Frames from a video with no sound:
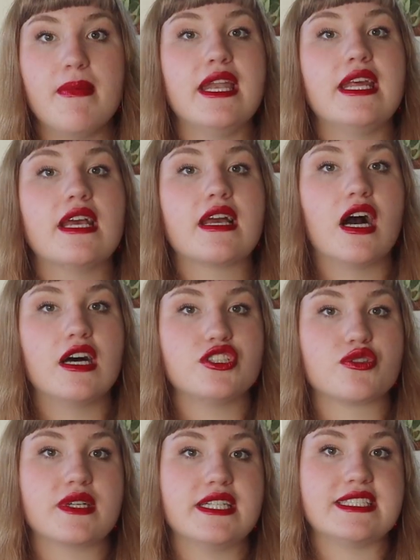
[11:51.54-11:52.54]
Many
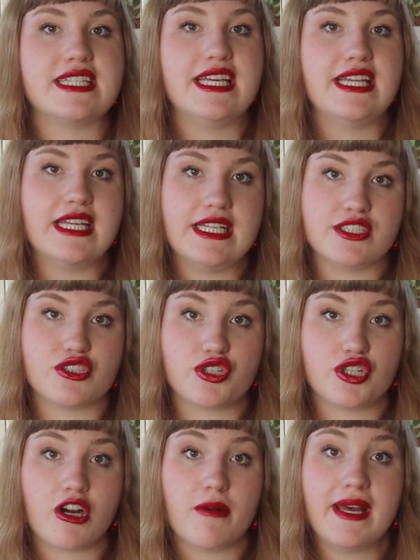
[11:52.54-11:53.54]
countries in
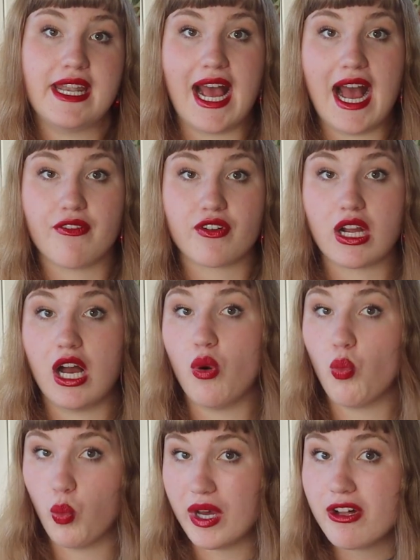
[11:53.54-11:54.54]
Eastern Europe and
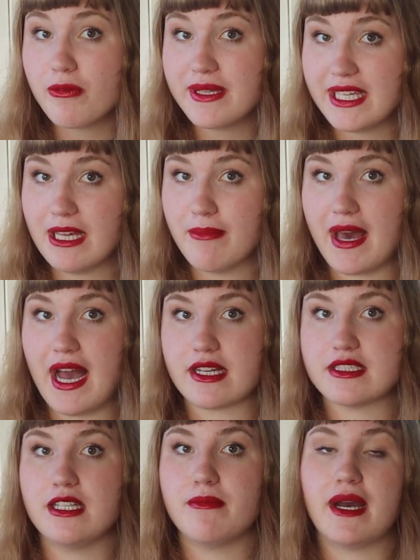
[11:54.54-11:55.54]
Africa will be
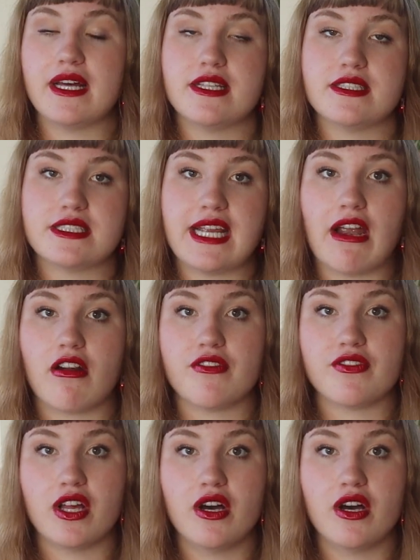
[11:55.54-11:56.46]
impacted by this tariff,